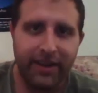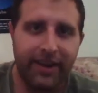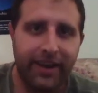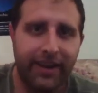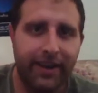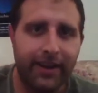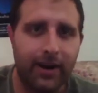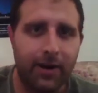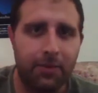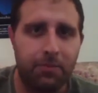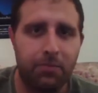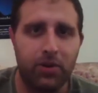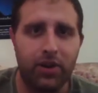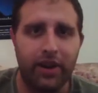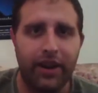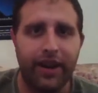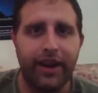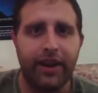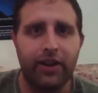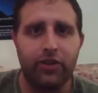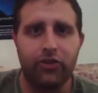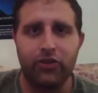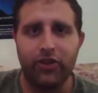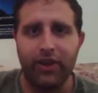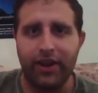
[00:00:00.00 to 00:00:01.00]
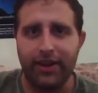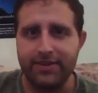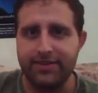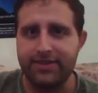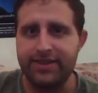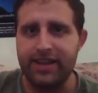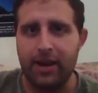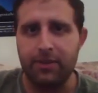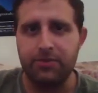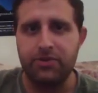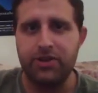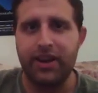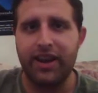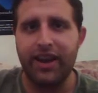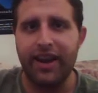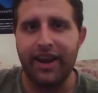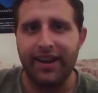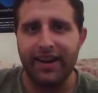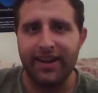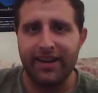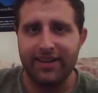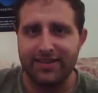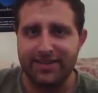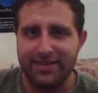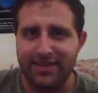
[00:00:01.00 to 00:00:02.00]
in our place and subjugate
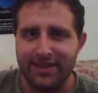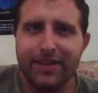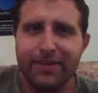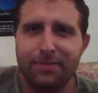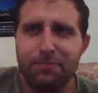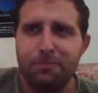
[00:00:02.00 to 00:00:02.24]
us.